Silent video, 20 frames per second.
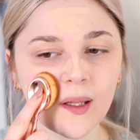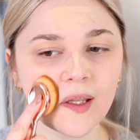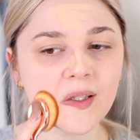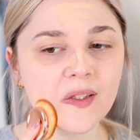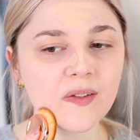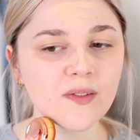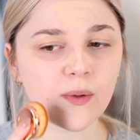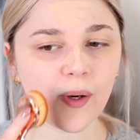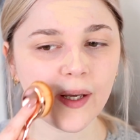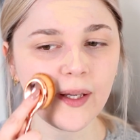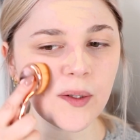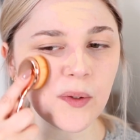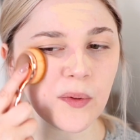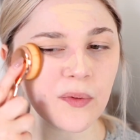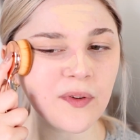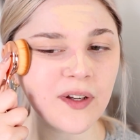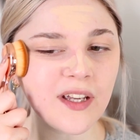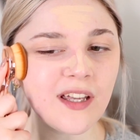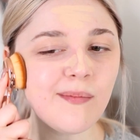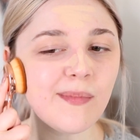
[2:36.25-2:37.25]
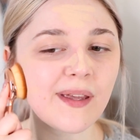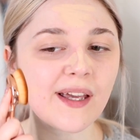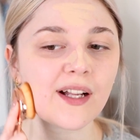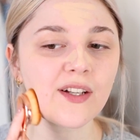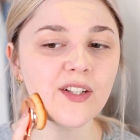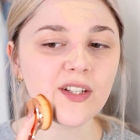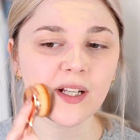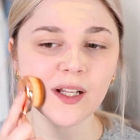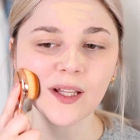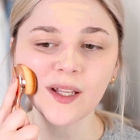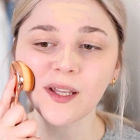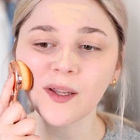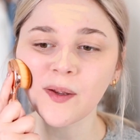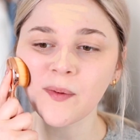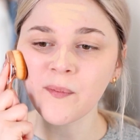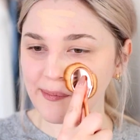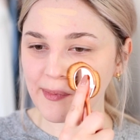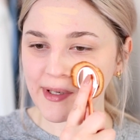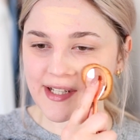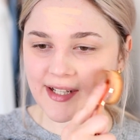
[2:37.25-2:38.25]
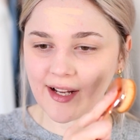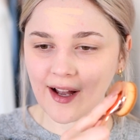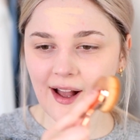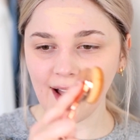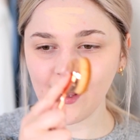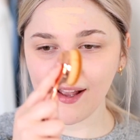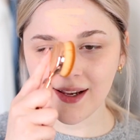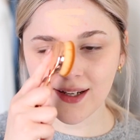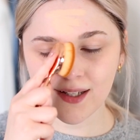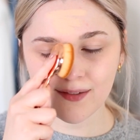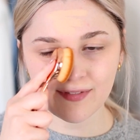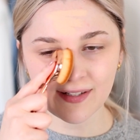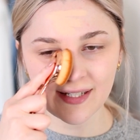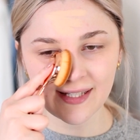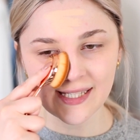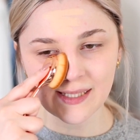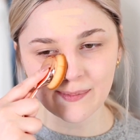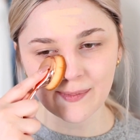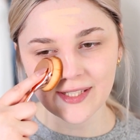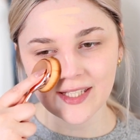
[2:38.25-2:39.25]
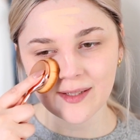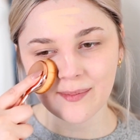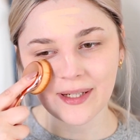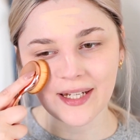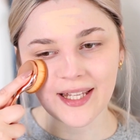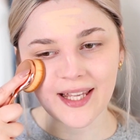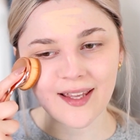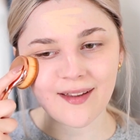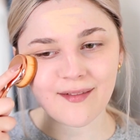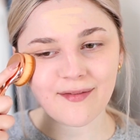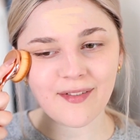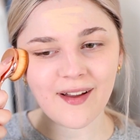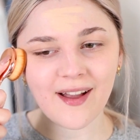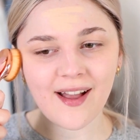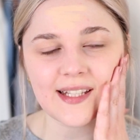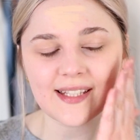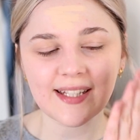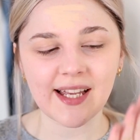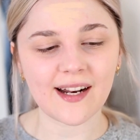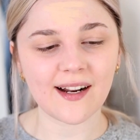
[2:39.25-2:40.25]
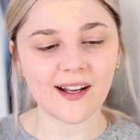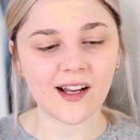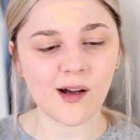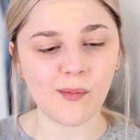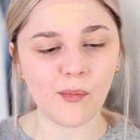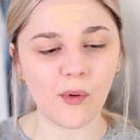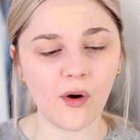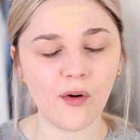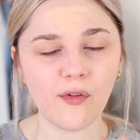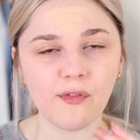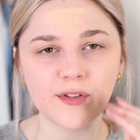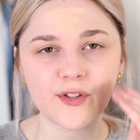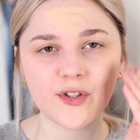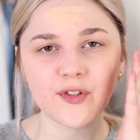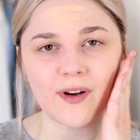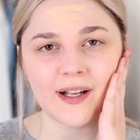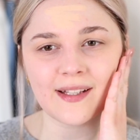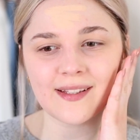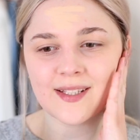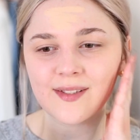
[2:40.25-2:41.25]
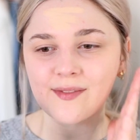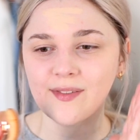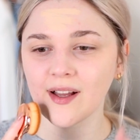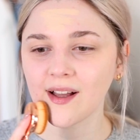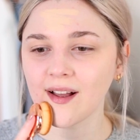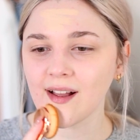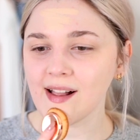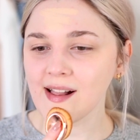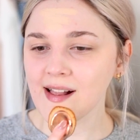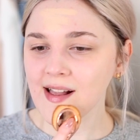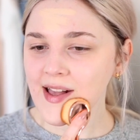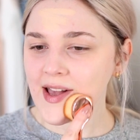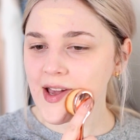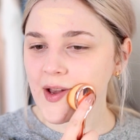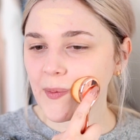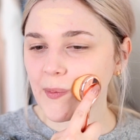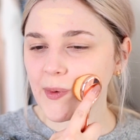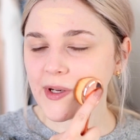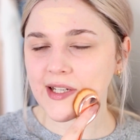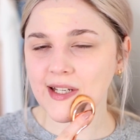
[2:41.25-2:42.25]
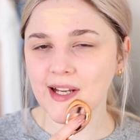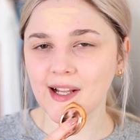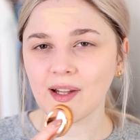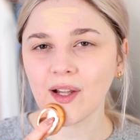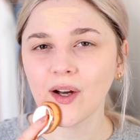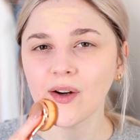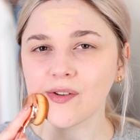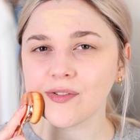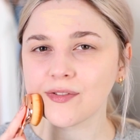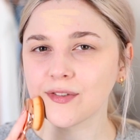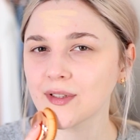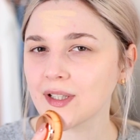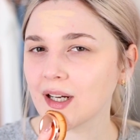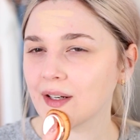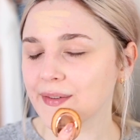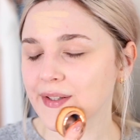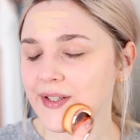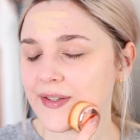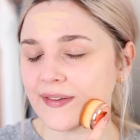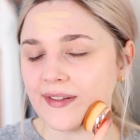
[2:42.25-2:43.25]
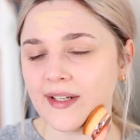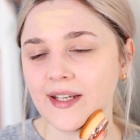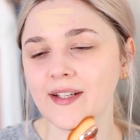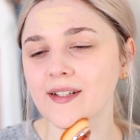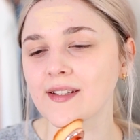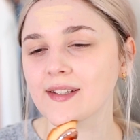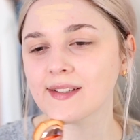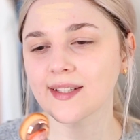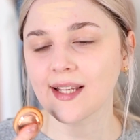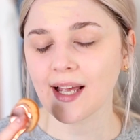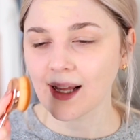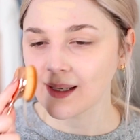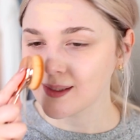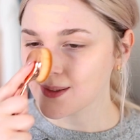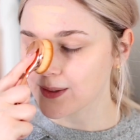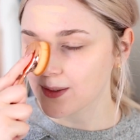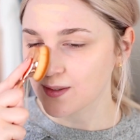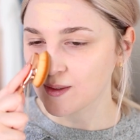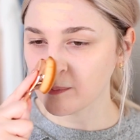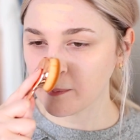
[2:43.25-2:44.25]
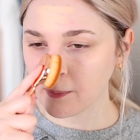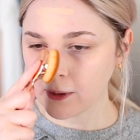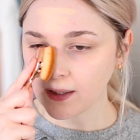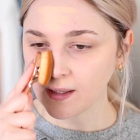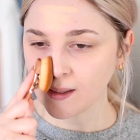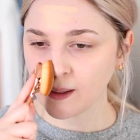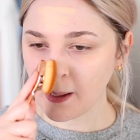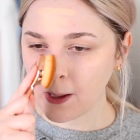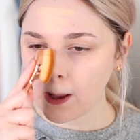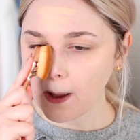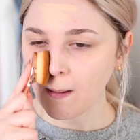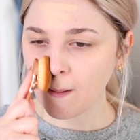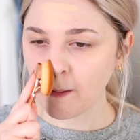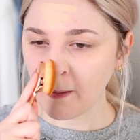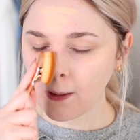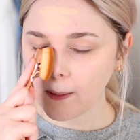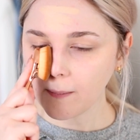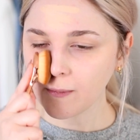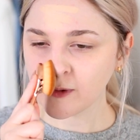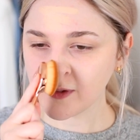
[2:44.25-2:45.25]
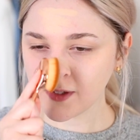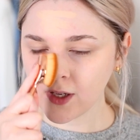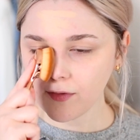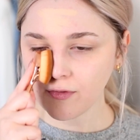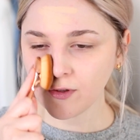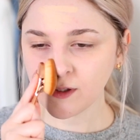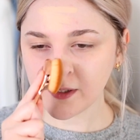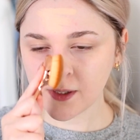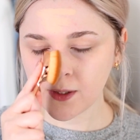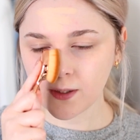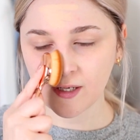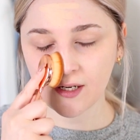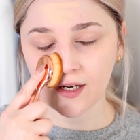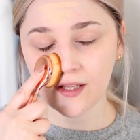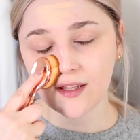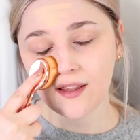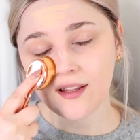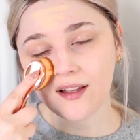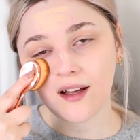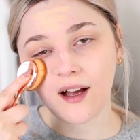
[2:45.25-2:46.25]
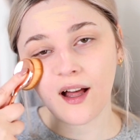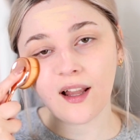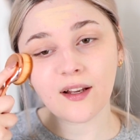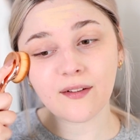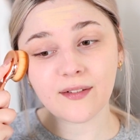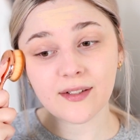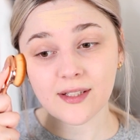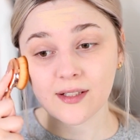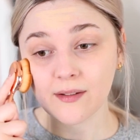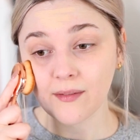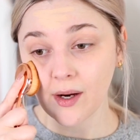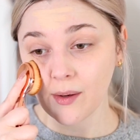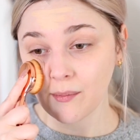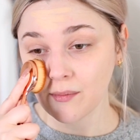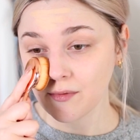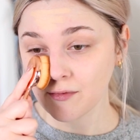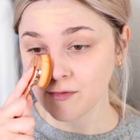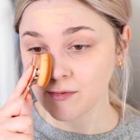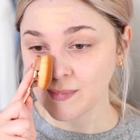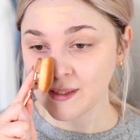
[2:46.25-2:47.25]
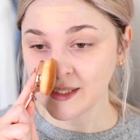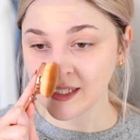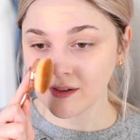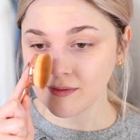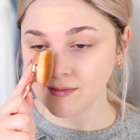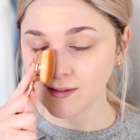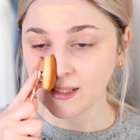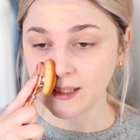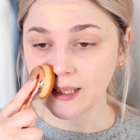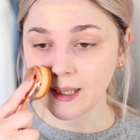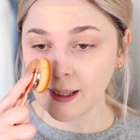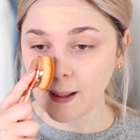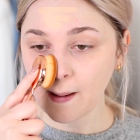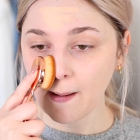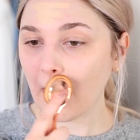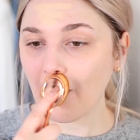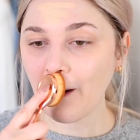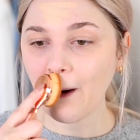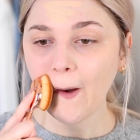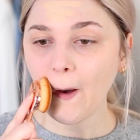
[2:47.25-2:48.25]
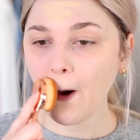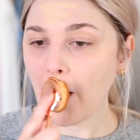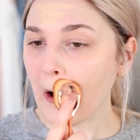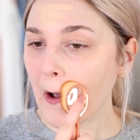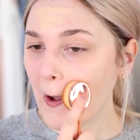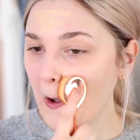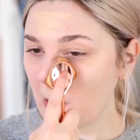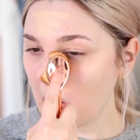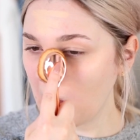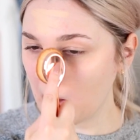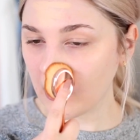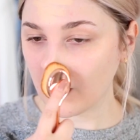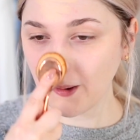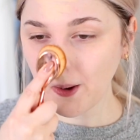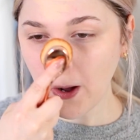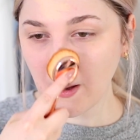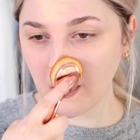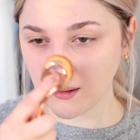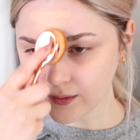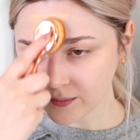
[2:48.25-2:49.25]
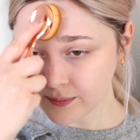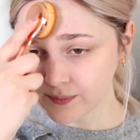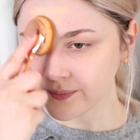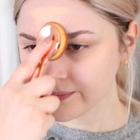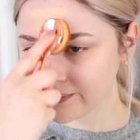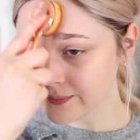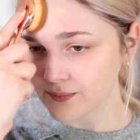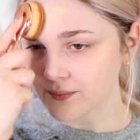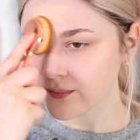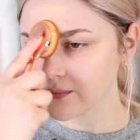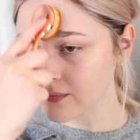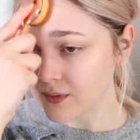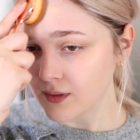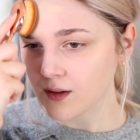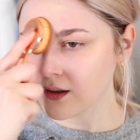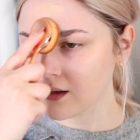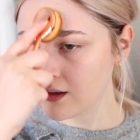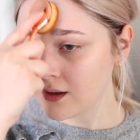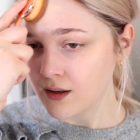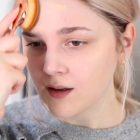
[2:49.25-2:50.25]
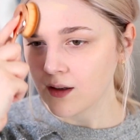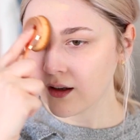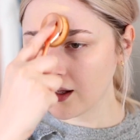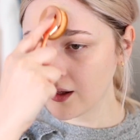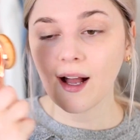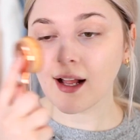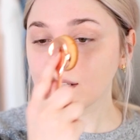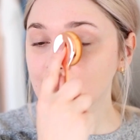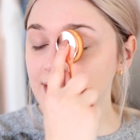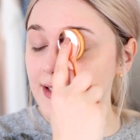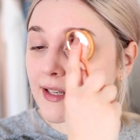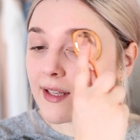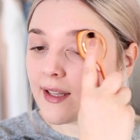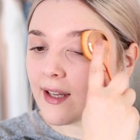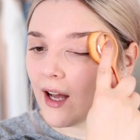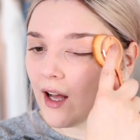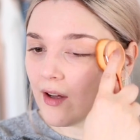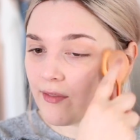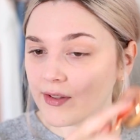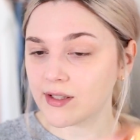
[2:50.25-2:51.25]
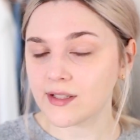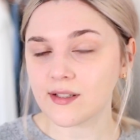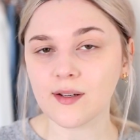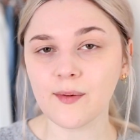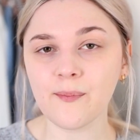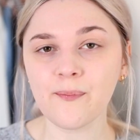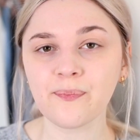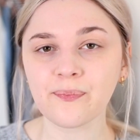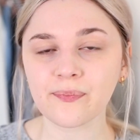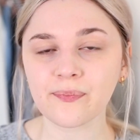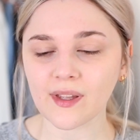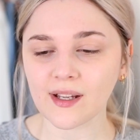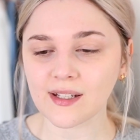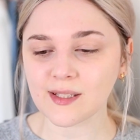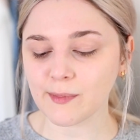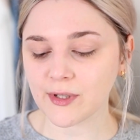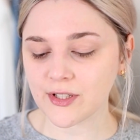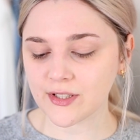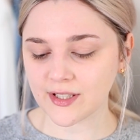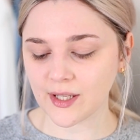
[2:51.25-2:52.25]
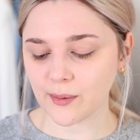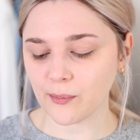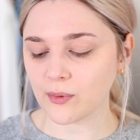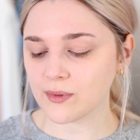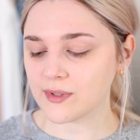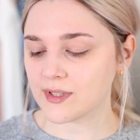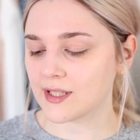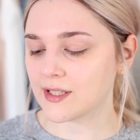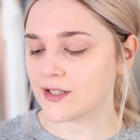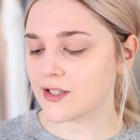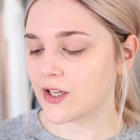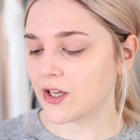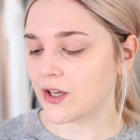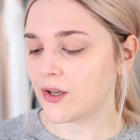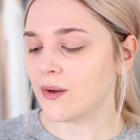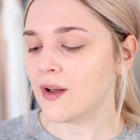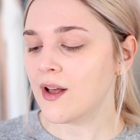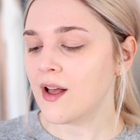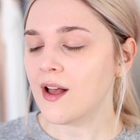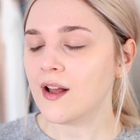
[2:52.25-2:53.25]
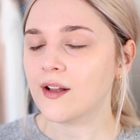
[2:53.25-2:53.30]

It's quite creamy actually, which kind of leads me to believe it's gonna come off and transfer, which a lot of full coverage foundations can do, but so far so good. I think the color is the right one for me, definitely. I could do with a little bit more of this, like it hasn't actually covered as much as I wanted it to.